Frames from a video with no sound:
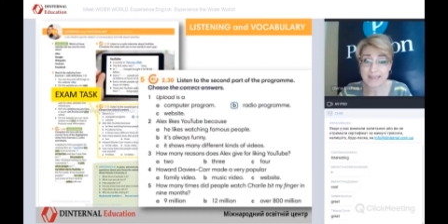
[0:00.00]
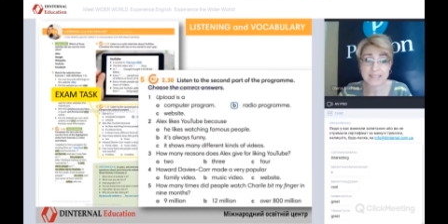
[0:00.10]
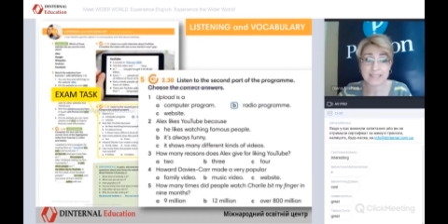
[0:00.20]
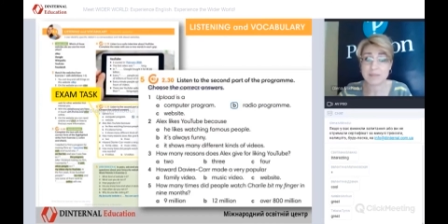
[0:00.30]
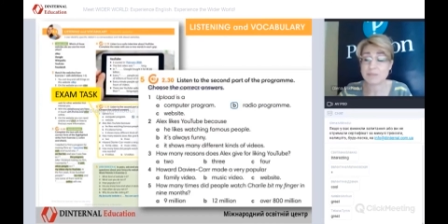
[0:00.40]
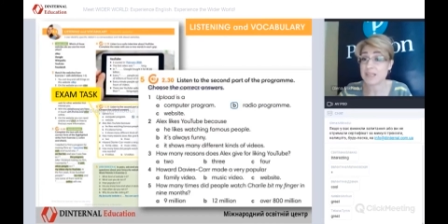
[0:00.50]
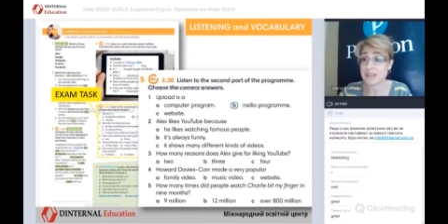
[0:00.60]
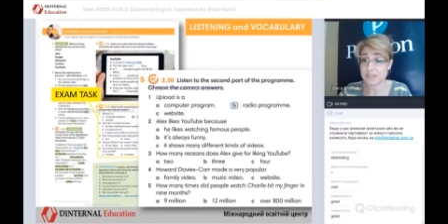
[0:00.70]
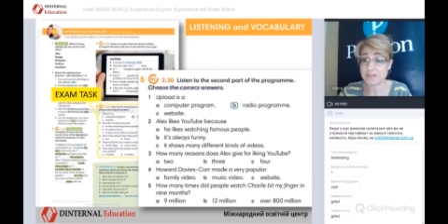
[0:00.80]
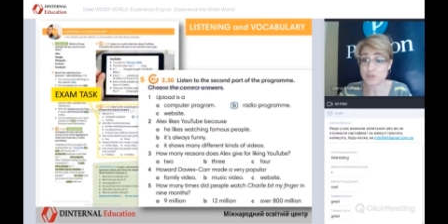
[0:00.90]
exam
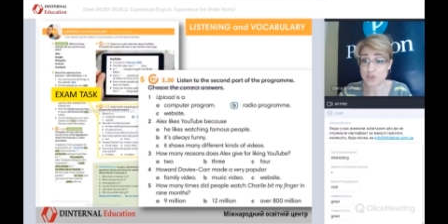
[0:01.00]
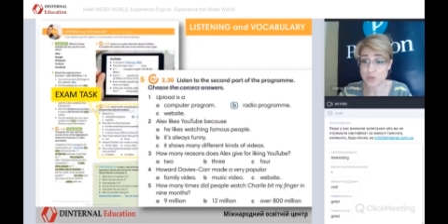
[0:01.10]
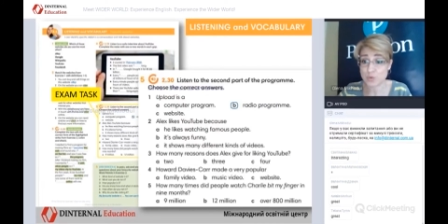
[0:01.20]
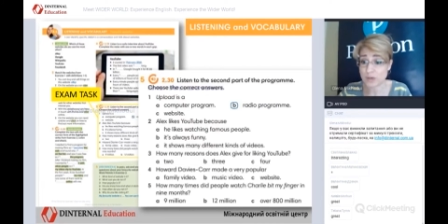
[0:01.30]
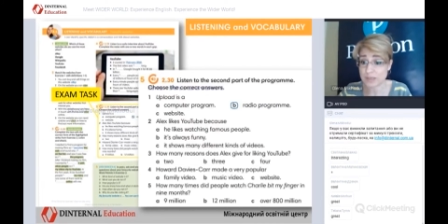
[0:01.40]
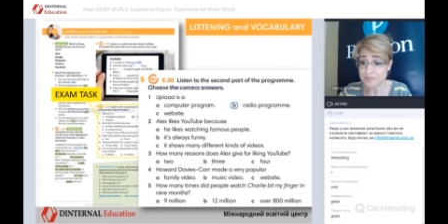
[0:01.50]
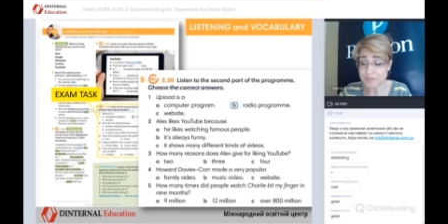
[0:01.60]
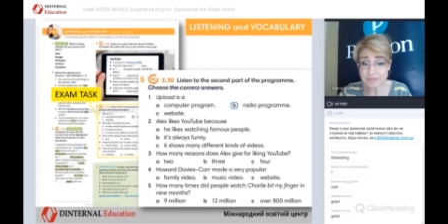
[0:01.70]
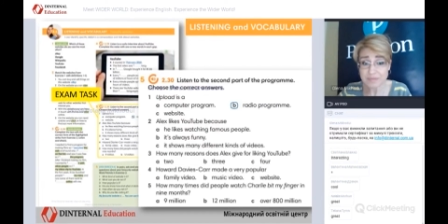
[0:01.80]
task for sure.